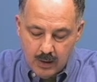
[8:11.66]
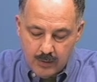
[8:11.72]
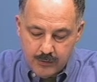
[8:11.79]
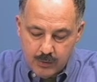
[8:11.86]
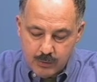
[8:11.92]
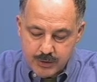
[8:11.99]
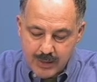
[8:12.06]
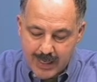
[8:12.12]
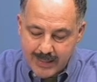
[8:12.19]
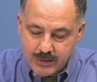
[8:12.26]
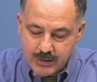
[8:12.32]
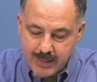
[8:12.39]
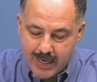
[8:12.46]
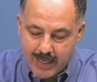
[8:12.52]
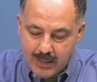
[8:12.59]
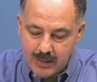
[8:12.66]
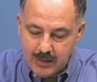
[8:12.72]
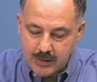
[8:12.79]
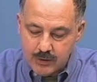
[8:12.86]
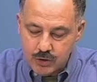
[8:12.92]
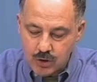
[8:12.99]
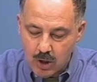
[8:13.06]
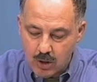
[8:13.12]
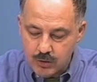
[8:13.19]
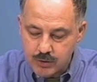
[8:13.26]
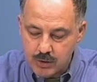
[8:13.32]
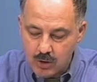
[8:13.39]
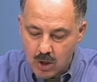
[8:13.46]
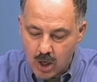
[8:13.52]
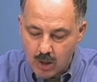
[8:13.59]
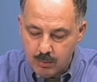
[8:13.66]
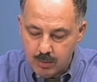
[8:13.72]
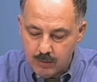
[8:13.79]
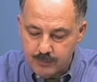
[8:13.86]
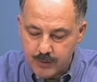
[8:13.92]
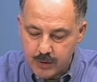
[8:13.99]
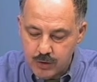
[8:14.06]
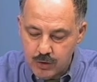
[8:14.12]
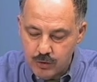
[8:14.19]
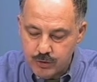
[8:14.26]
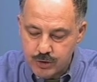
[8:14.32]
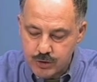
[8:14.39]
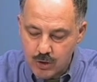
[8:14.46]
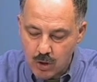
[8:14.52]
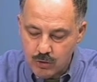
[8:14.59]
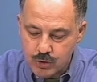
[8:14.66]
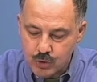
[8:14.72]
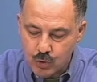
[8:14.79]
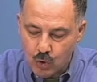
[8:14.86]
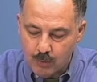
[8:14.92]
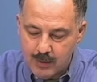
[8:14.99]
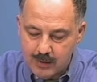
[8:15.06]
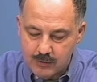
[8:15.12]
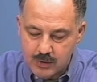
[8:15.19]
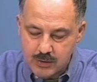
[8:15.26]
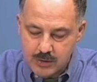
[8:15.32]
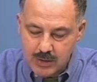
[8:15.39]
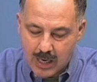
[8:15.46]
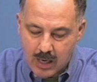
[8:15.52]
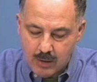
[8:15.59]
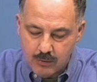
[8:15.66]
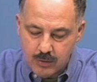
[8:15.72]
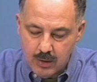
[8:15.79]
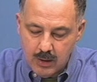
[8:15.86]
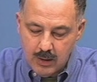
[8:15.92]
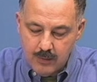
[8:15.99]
There was ice skating in Charleston Harbor. The huge snowstorm hit the south.